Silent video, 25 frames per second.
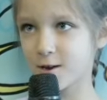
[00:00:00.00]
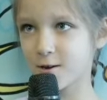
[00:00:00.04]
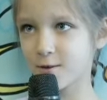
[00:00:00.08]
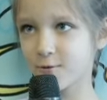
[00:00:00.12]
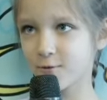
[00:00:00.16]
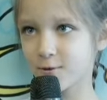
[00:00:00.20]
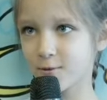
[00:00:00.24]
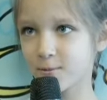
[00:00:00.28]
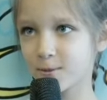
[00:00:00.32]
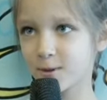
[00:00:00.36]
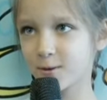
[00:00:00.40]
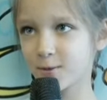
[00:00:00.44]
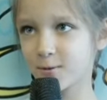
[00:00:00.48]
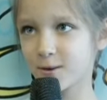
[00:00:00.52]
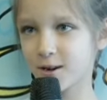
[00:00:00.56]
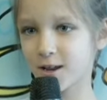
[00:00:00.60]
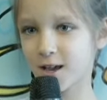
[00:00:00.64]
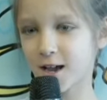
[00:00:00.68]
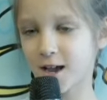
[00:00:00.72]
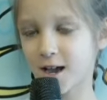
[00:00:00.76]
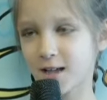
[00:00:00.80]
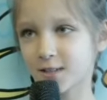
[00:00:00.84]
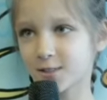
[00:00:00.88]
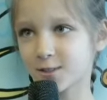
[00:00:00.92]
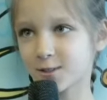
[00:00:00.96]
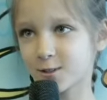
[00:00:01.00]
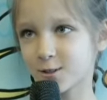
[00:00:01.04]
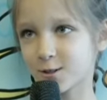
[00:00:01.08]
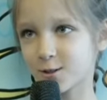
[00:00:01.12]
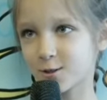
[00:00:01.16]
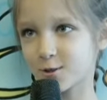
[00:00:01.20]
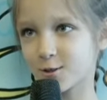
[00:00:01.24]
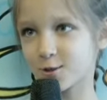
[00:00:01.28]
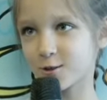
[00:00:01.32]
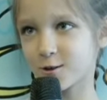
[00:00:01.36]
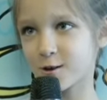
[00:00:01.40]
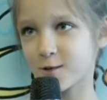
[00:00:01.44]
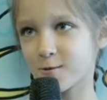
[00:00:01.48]
there for me when I had
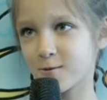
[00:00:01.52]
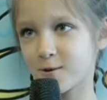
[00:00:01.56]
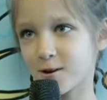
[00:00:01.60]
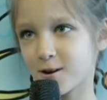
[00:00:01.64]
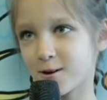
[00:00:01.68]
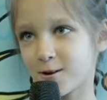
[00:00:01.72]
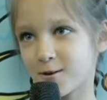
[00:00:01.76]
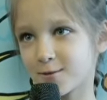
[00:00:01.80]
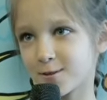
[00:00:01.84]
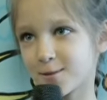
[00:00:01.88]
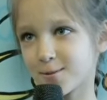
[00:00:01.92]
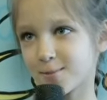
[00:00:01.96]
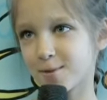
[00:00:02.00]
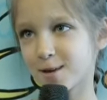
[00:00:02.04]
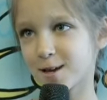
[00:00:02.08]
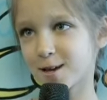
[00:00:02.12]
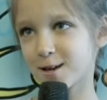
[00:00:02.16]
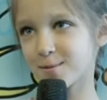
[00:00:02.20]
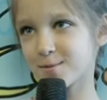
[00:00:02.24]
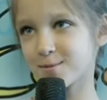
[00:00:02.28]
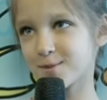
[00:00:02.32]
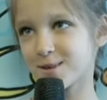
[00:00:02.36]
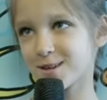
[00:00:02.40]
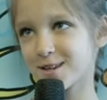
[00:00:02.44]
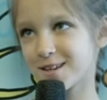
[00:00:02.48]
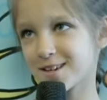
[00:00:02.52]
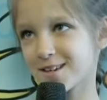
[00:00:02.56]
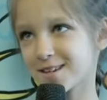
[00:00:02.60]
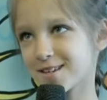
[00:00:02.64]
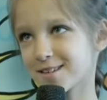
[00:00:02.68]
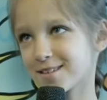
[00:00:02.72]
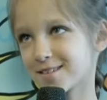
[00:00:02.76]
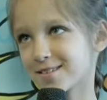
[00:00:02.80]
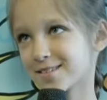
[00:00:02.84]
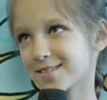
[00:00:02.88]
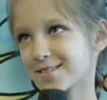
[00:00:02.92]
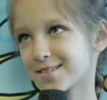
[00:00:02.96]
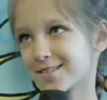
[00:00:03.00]
surgery when I was a baby.